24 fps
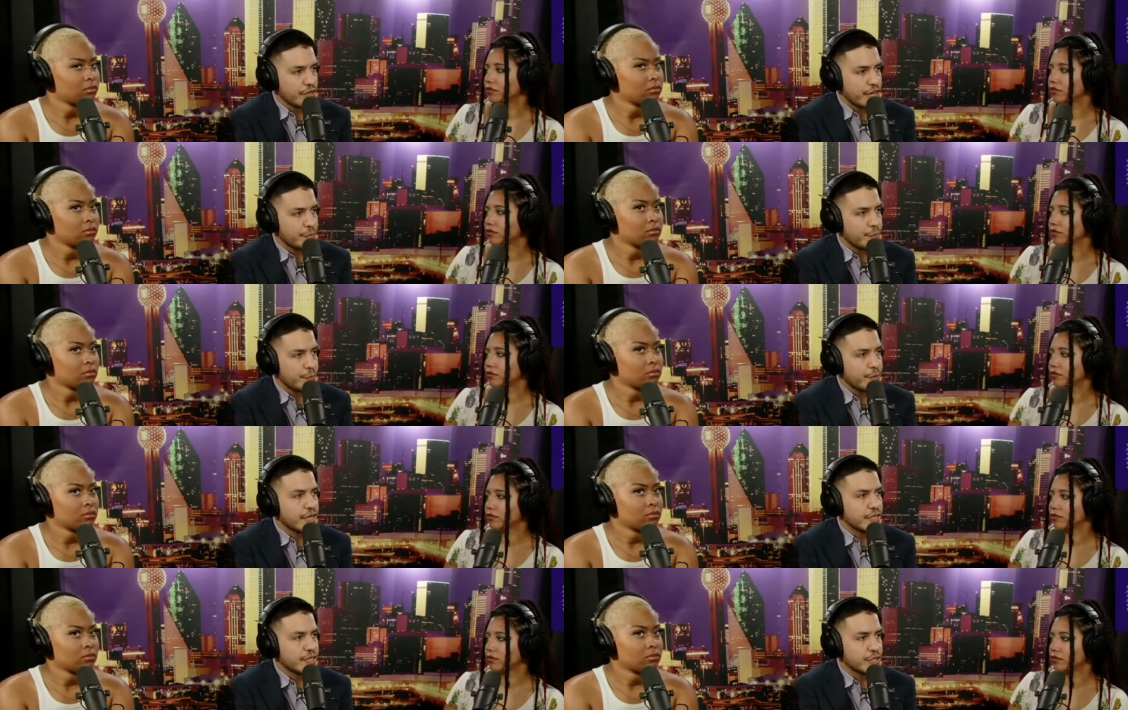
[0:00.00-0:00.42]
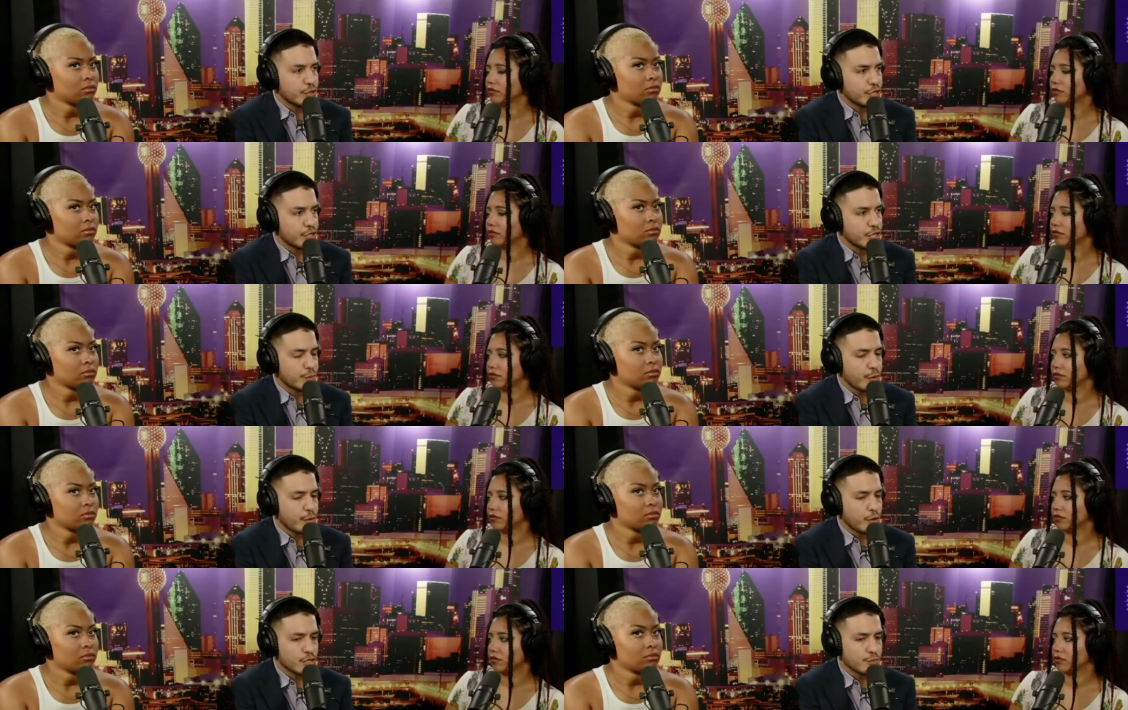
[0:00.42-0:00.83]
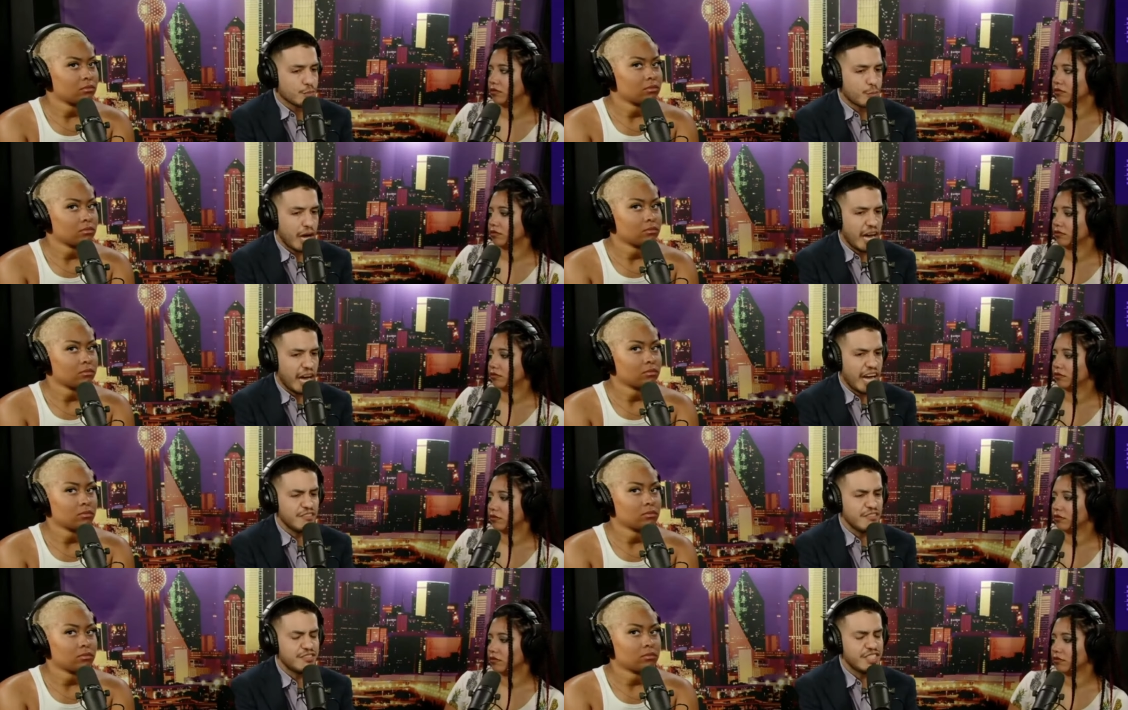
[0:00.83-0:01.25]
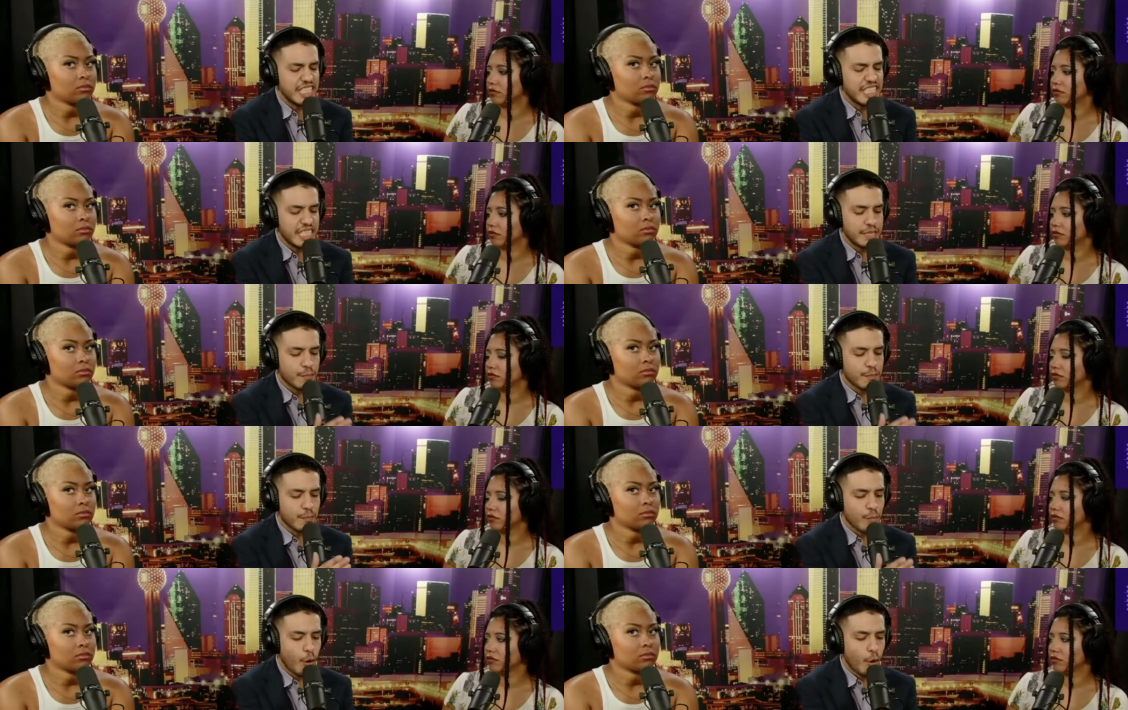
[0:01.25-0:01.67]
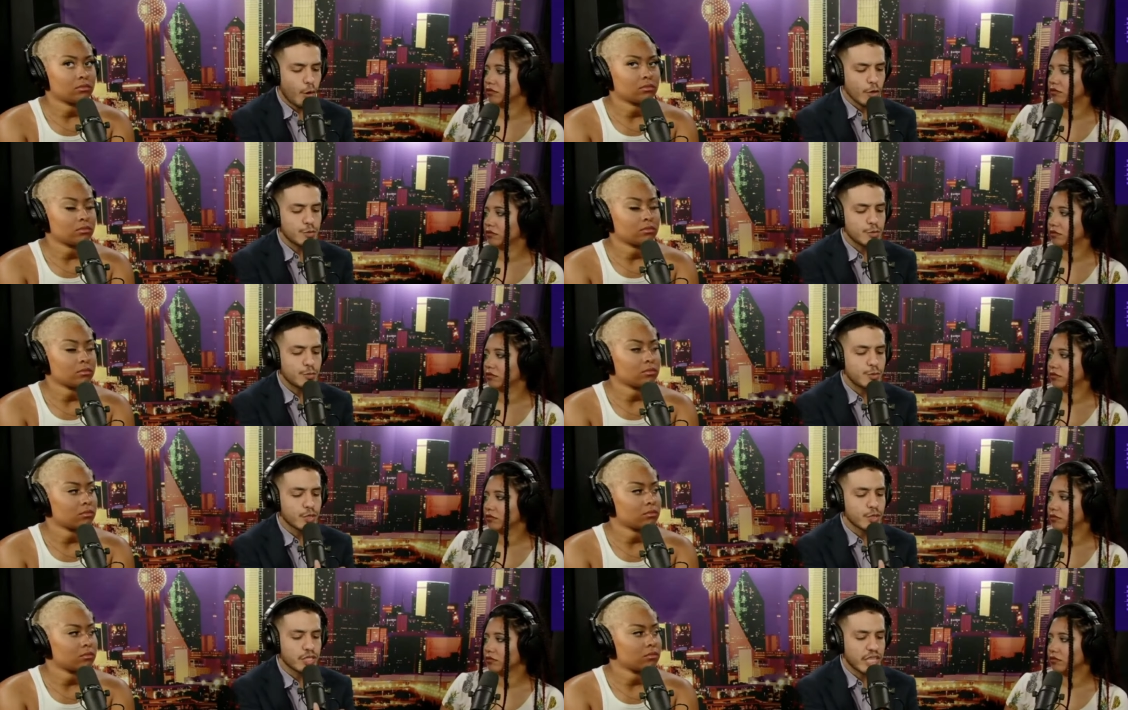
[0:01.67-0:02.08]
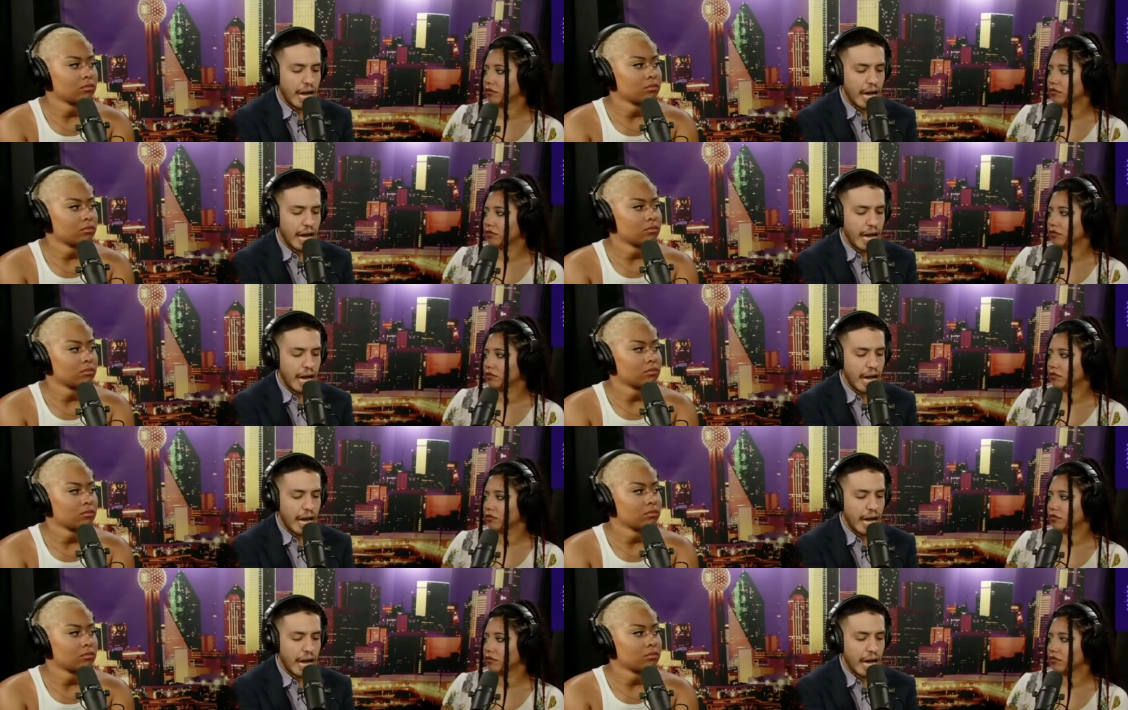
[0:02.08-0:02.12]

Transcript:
Speaker 1: therapy and do it the most, but I've seen multiple